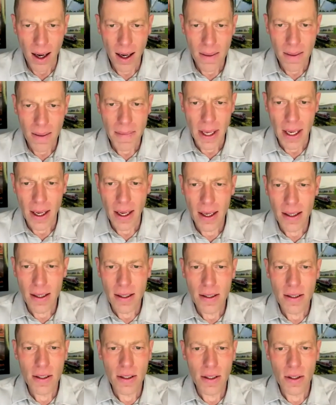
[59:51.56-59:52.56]
Um,
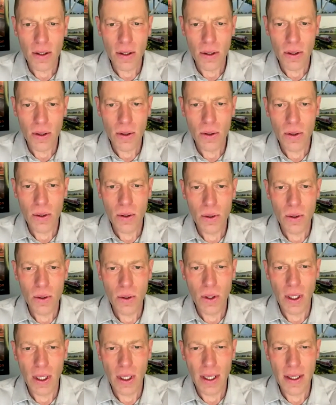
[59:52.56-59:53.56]
and
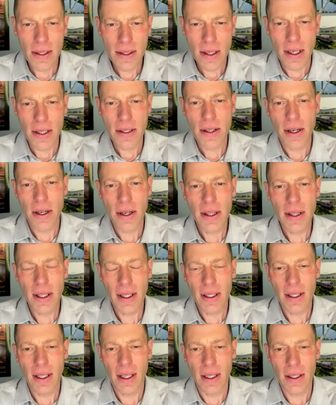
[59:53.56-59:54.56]
you is is there
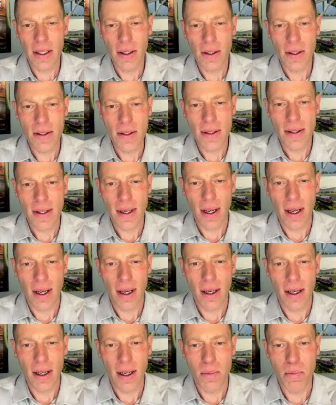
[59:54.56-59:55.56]
anything that you can
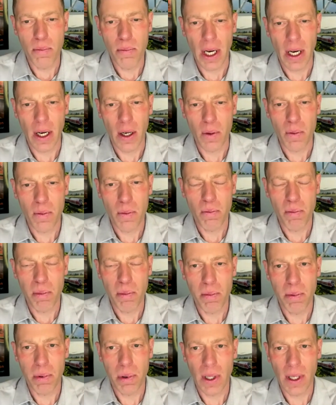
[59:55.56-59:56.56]
say about
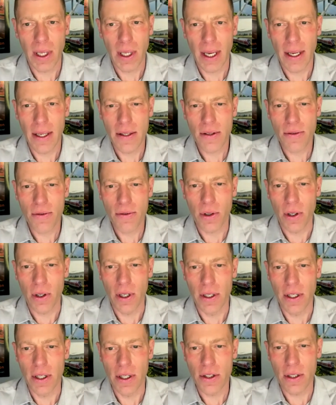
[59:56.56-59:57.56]
plans for
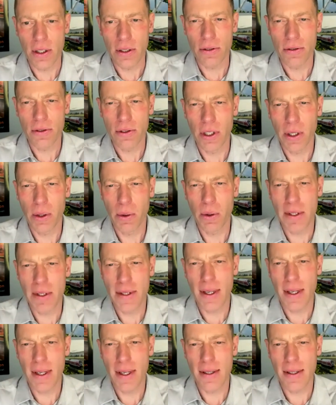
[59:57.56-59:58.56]
additional
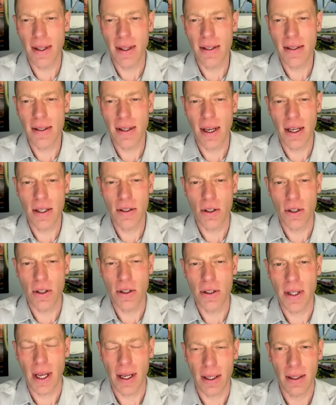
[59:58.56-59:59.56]
frequencies at this stage, or
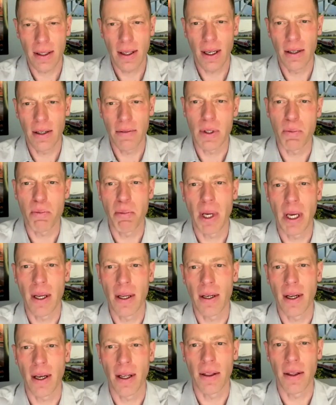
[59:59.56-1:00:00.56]
does that kind of
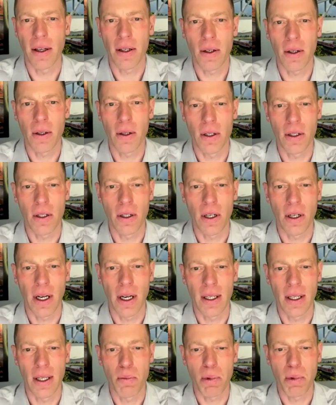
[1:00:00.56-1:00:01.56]
depend on the corridor
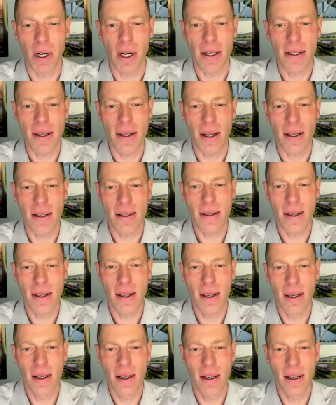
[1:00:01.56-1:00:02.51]
ID process?